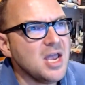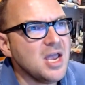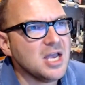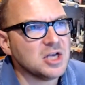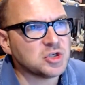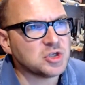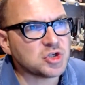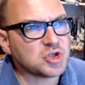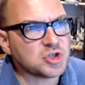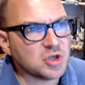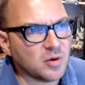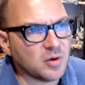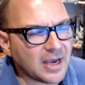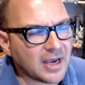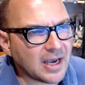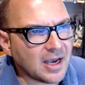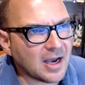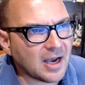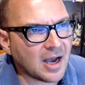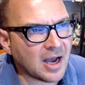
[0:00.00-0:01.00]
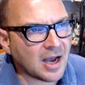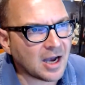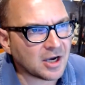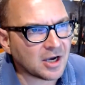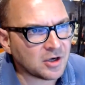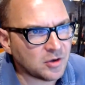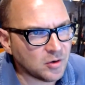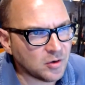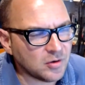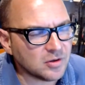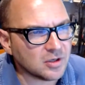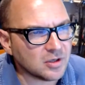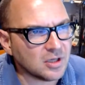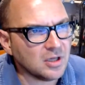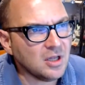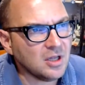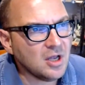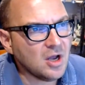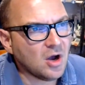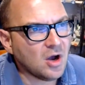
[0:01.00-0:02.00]
is suing
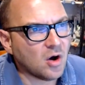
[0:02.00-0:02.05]
Google